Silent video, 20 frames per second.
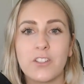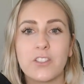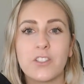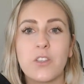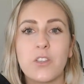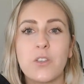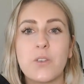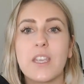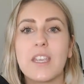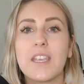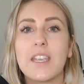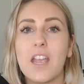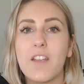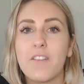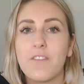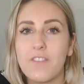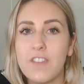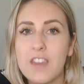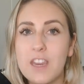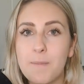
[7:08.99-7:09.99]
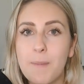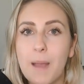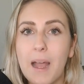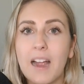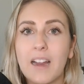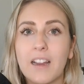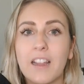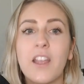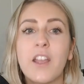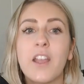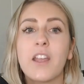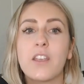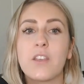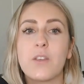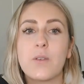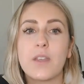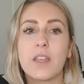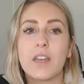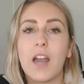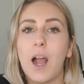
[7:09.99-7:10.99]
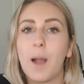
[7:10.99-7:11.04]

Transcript: So you can get feedback, you can